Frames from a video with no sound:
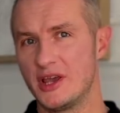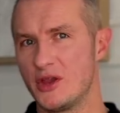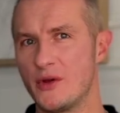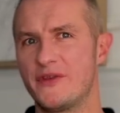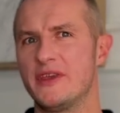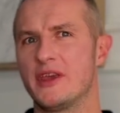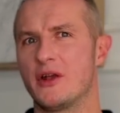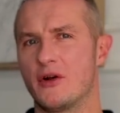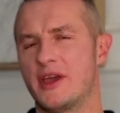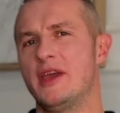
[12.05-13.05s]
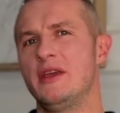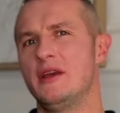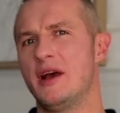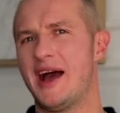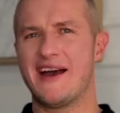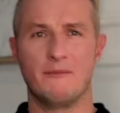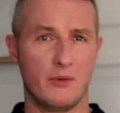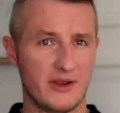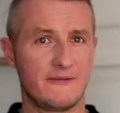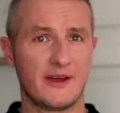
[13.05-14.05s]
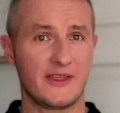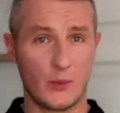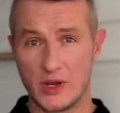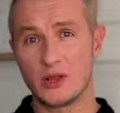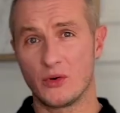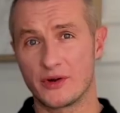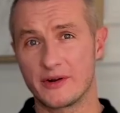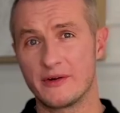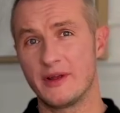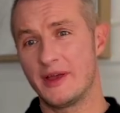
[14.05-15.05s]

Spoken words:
you are thinking, okay, I have modified the vehicle order,